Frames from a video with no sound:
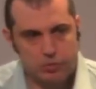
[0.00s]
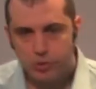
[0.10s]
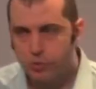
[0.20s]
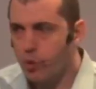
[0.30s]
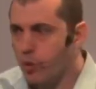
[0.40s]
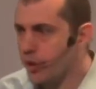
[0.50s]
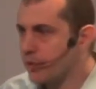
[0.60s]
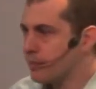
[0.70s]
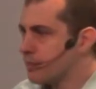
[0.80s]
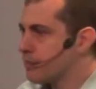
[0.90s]
was
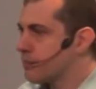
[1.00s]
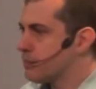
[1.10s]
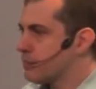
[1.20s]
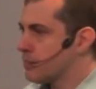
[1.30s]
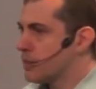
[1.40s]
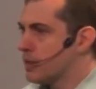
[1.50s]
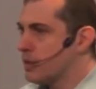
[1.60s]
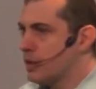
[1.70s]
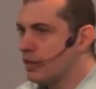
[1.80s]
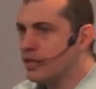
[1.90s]
born.
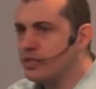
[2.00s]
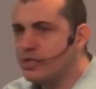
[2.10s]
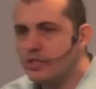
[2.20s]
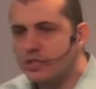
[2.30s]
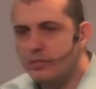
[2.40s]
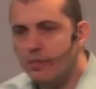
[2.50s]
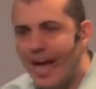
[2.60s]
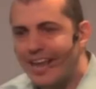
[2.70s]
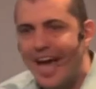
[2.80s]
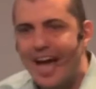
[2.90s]
This system
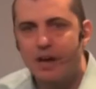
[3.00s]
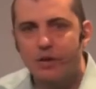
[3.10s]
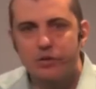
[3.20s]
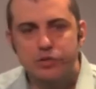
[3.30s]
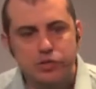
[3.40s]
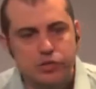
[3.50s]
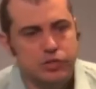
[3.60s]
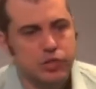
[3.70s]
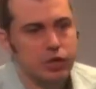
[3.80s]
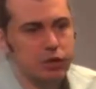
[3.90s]

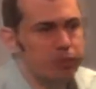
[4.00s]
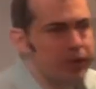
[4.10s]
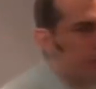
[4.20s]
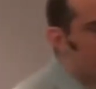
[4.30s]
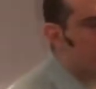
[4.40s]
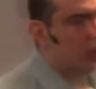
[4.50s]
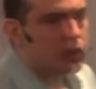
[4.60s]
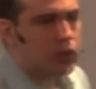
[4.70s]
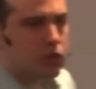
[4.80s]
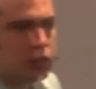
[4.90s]
allows people